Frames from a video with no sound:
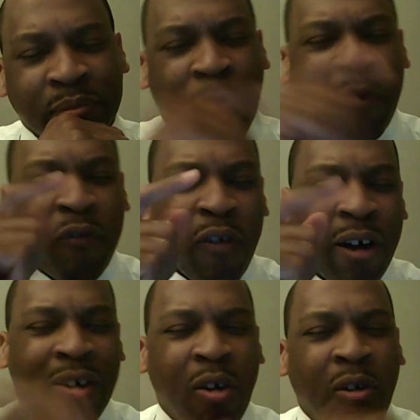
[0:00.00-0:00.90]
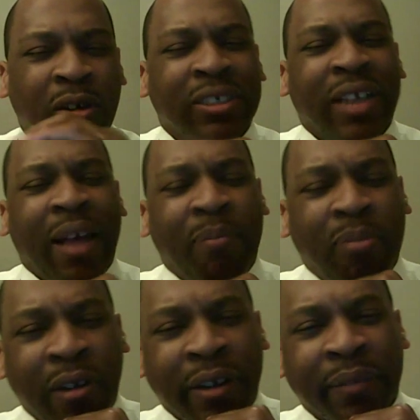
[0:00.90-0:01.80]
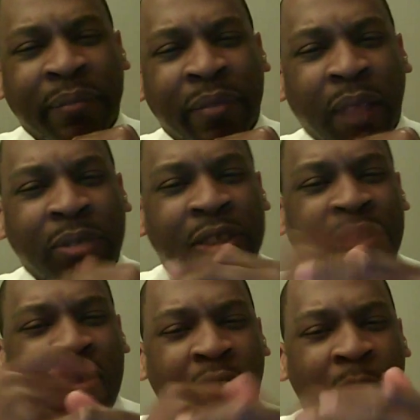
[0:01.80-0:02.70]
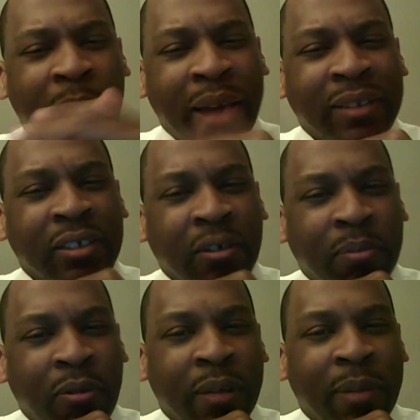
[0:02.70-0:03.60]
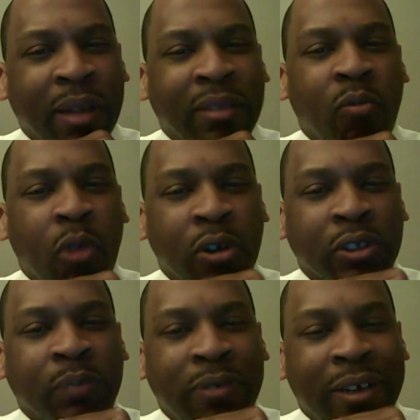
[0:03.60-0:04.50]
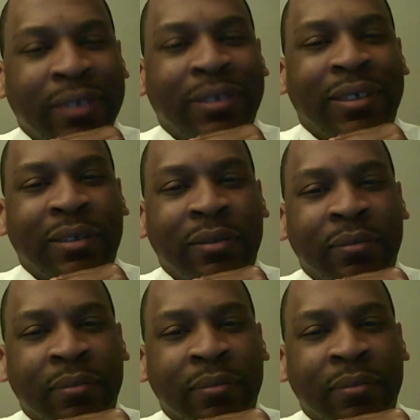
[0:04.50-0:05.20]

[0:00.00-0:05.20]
But before I go on to that point, I'm just going to go back to your point about the worst president